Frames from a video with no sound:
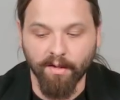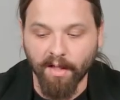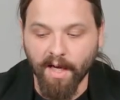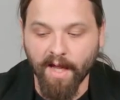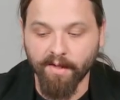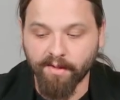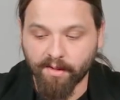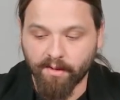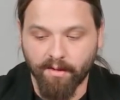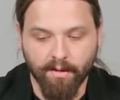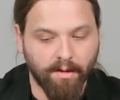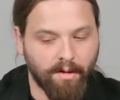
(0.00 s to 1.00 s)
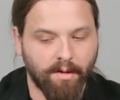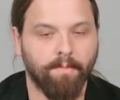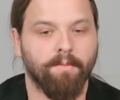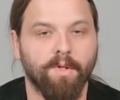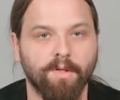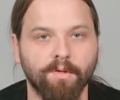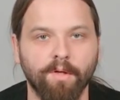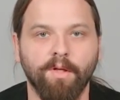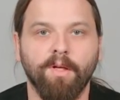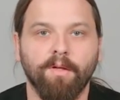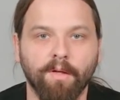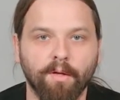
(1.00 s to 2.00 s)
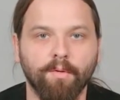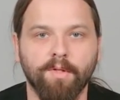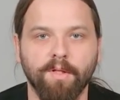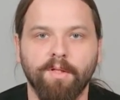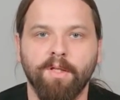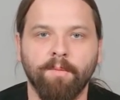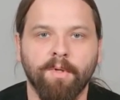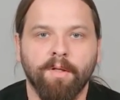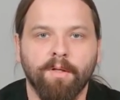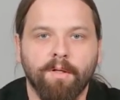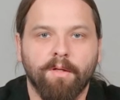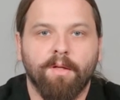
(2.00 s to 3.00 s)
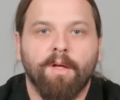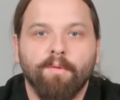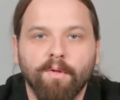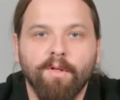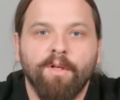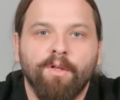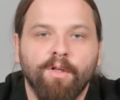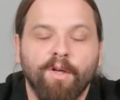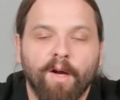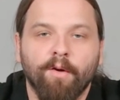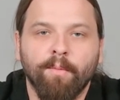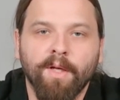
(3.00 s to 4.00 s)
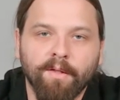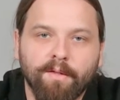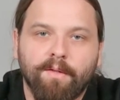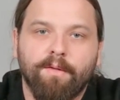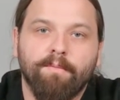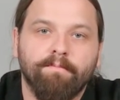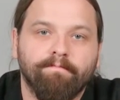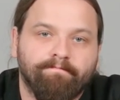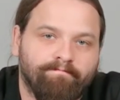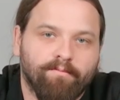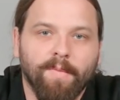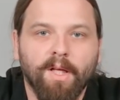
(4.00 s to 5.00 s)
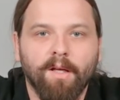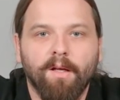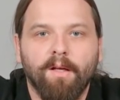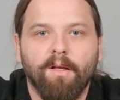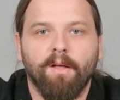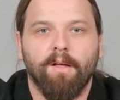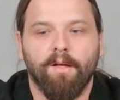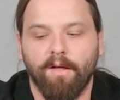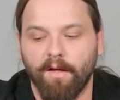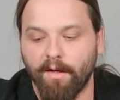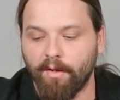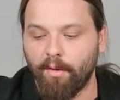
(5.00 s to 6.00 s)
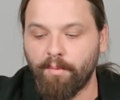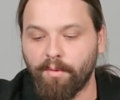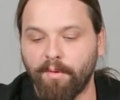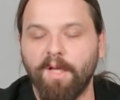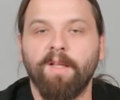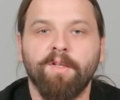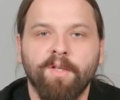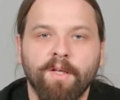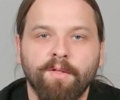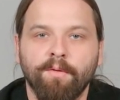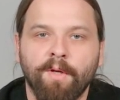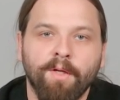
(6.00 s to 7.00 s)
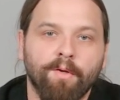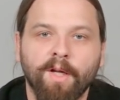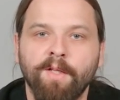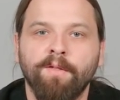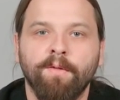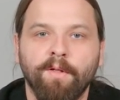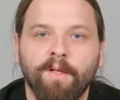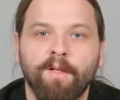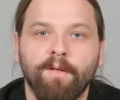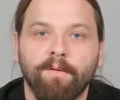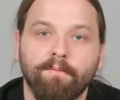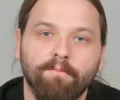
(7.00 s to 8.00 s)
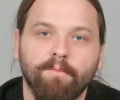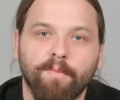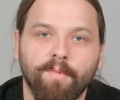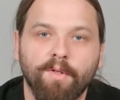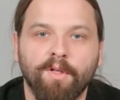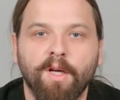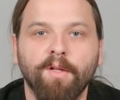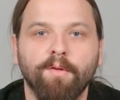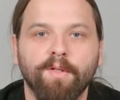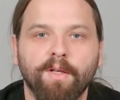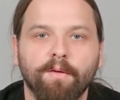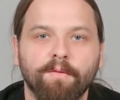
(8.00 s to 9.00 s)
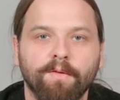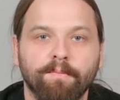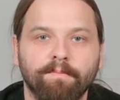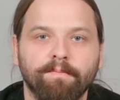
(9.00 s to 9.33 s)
the legs, it's really a good system and I would clearly recommend it. I hope you get a chance to lay your hands on it and try it yourselves.